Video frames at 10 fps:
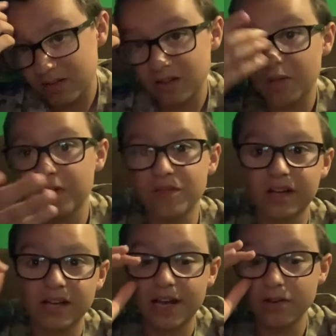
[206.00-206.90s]
Now my
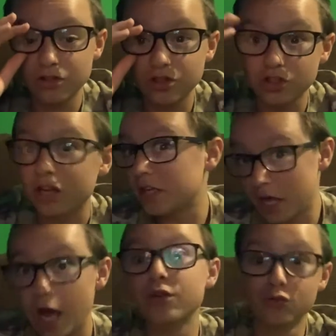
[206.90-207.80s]
freaking haters are just like,
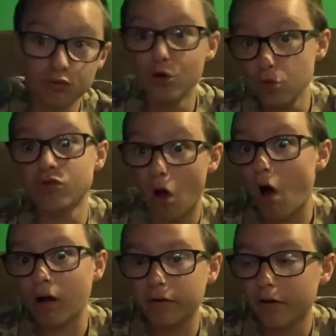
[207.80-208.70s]
yeah, you do
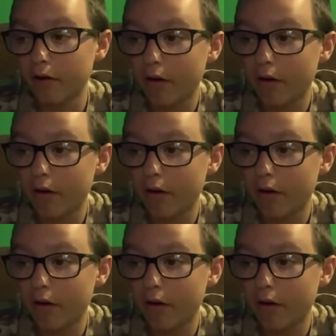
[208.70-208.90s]
talk.